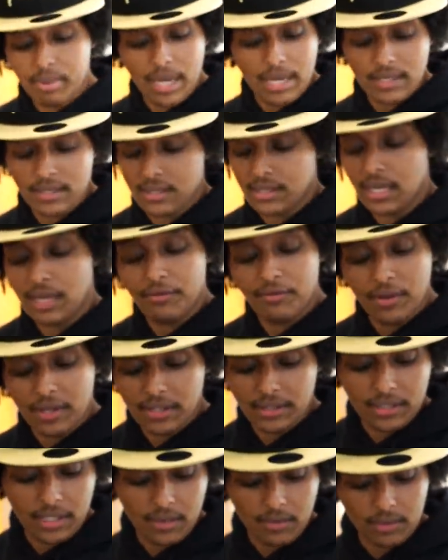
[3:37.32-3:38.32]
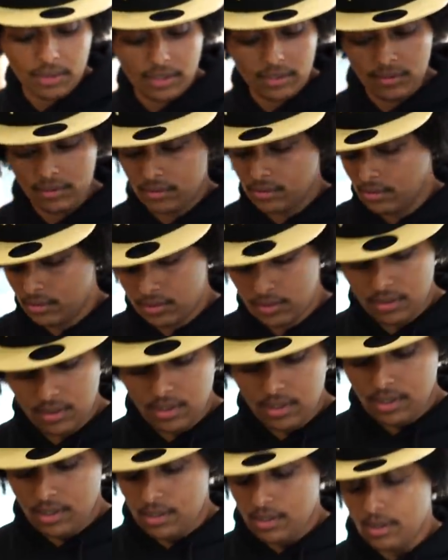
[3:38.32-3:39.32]
and pans, same okay. thing, Lee. It
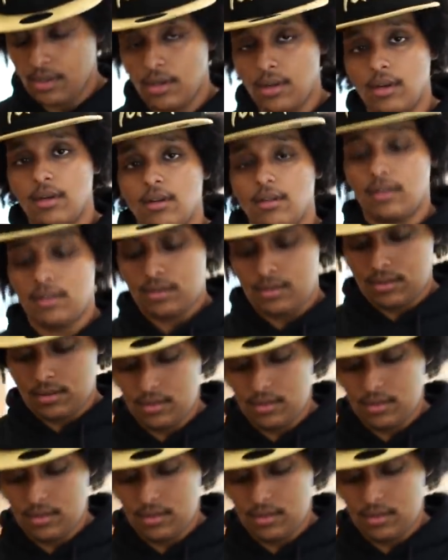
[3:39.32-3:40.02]
takes so